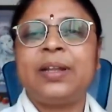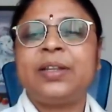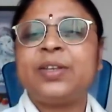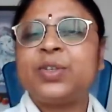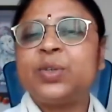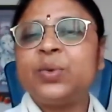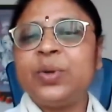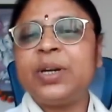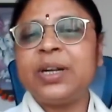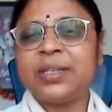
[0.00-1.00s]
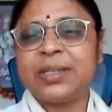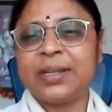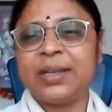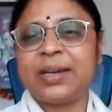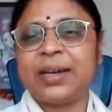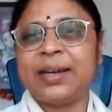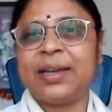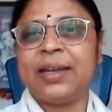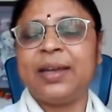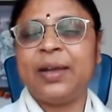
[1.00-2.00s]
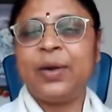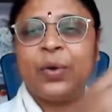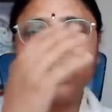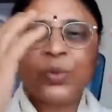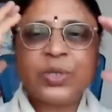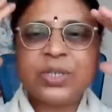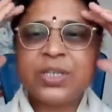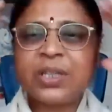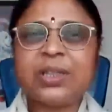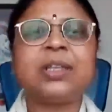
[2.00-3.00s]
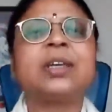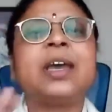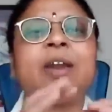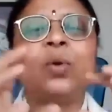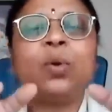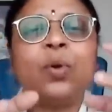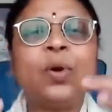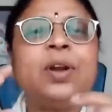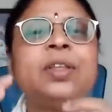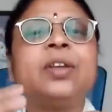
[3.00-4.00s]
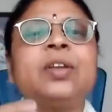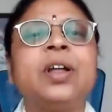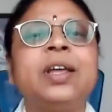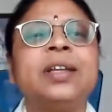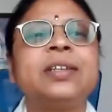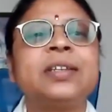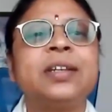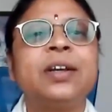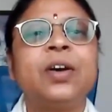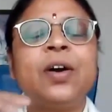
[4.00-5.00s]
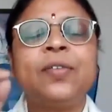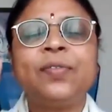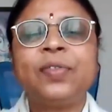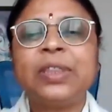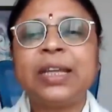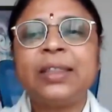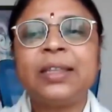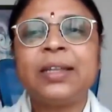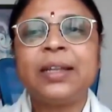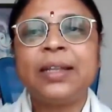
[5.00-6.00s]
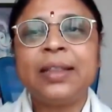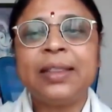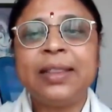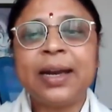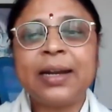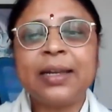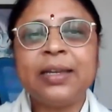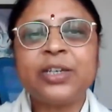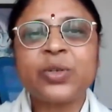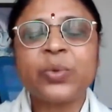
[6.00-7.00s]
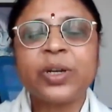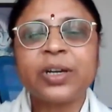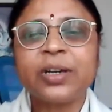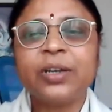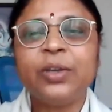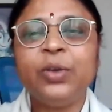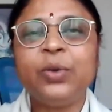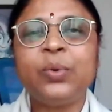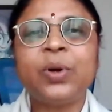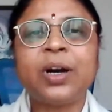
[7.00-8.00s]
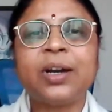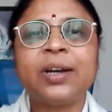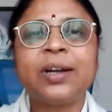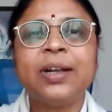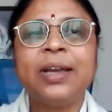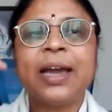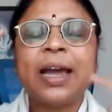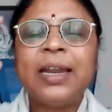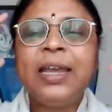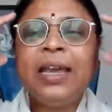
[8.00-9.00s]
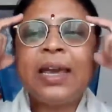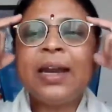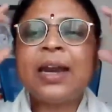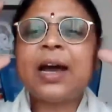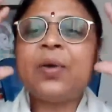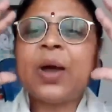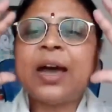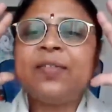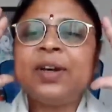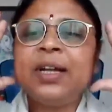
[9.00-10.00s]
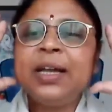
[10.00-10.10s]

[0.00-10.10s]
The student is the adhikari whose chitta can hold the knowledge of Tat, that Ishvara, you are. And he can now have a